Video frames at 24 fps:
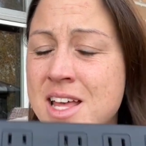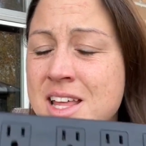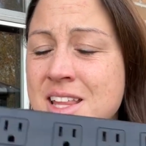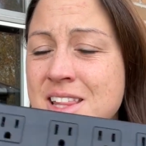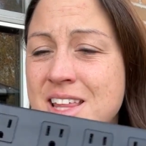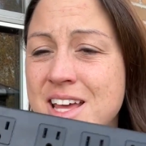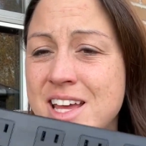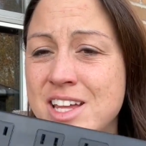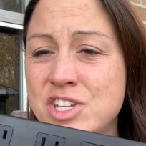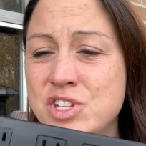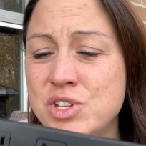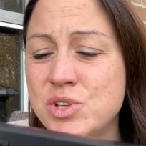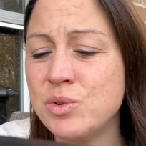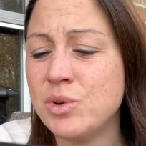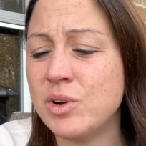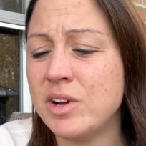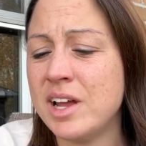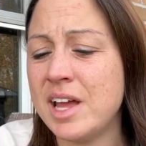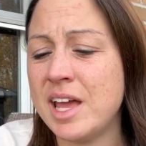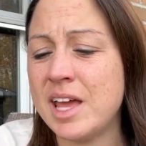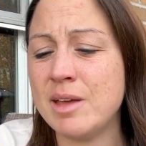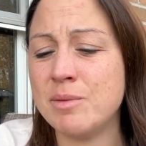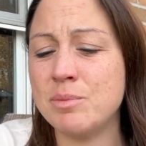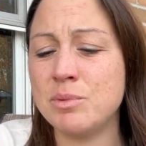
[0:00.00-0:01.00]
that you are
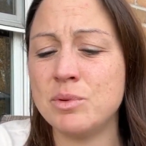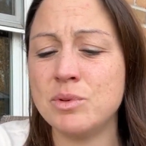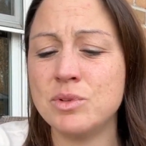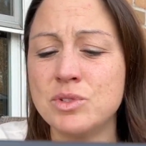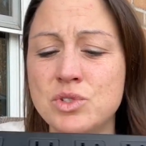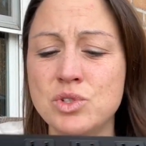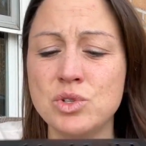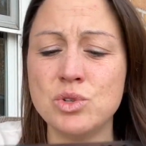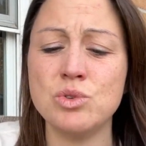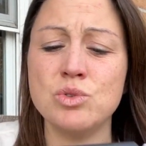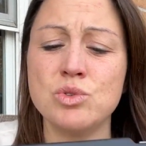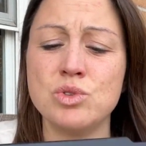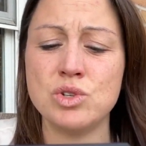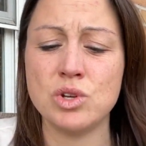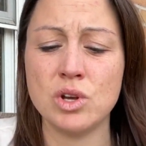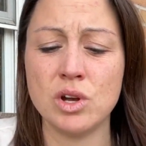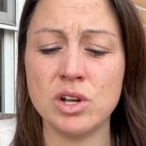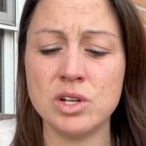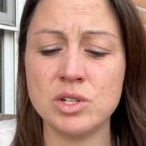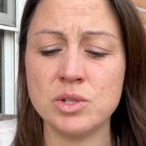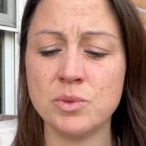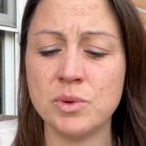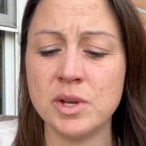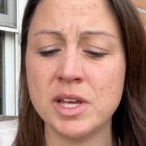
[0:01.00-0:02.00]
able to
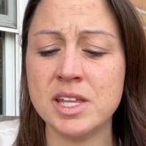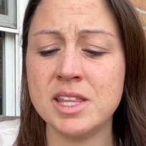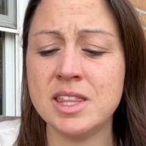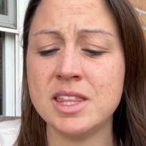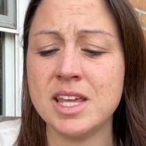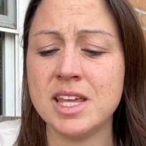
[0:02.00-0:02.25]
charge with.